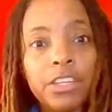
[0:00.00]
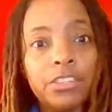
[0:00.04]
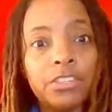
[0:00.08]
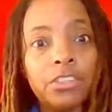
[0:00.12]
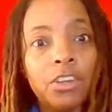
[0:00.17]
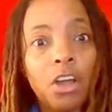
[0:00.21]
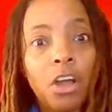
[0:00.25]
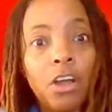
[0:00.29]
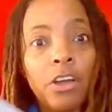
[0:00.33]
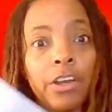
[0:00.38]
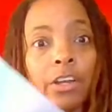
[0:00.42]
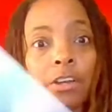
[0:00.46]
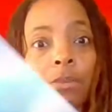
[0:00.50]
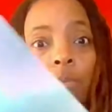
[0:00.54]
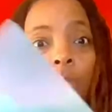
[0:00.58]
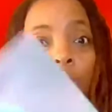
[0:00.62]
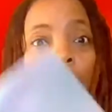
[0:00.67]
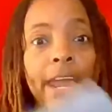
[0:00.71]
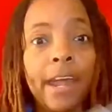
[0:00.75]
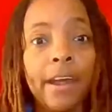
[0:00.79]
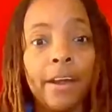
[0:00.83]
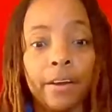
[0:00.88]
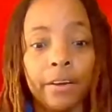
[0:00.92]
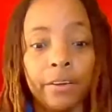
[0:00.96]
he started
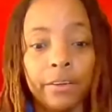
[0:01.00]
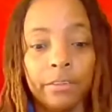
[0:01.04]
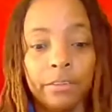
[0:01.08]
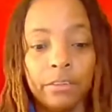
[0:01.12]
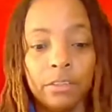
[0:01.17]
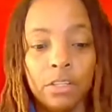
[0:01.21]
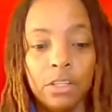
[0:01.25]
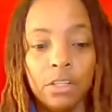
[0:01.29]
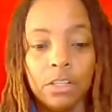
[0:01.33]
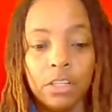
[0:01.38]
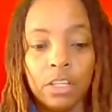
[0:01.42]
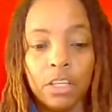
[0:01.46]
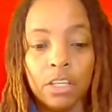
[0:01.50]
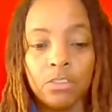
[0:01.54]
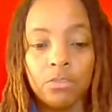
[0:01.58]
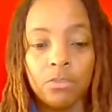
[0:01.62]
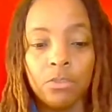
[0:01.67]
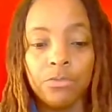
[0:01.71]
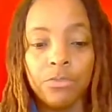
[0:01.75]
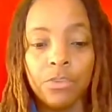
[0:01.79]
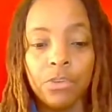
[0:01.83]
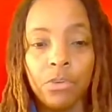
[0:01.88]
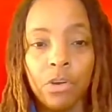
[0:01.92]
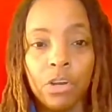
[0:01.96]
where? Let's
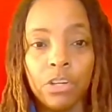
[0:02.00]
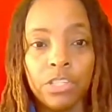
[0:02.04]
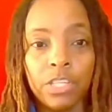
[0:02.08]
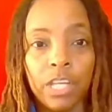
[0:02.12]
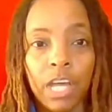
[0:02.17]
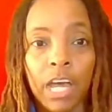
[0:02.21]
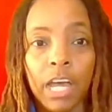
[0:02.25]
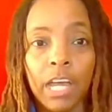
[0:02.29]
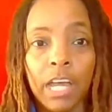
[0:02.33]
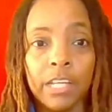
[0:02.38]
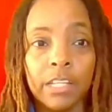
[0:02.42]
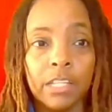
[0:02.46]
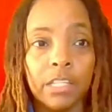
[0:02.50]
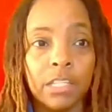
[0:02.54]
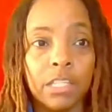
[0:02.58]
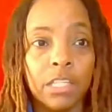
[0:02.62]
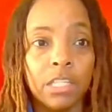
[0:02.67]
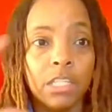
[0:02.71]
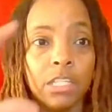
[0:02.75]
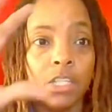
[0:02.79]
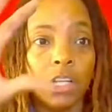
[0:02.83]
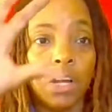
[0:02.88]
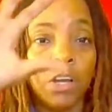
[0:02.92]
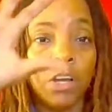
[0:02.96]
review our signs.
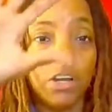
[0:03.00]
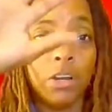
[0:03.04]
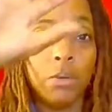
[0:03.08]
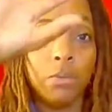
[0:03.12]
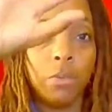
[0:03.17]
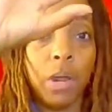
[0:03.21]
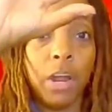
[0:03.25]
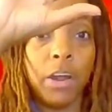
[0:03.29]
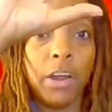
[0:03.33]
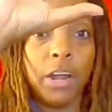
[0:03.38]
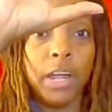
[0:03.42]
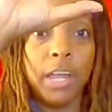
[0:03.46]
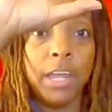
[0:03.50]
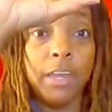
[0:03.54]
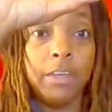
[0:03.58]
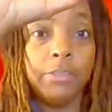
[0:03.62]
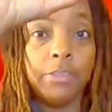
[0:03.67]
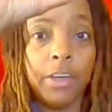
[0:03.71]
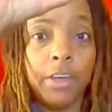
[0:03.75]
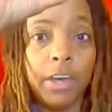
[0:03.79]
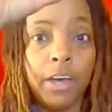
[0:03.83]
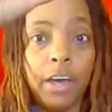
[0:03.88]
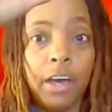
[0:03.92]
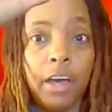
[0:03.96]
He started where?
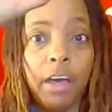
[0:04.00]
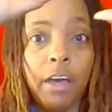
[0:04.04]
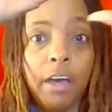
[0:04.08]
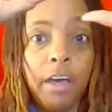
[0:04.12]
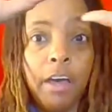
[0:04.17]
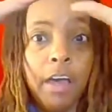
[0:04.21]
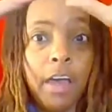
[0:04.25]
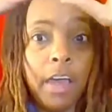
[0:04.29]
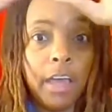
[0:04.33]
In the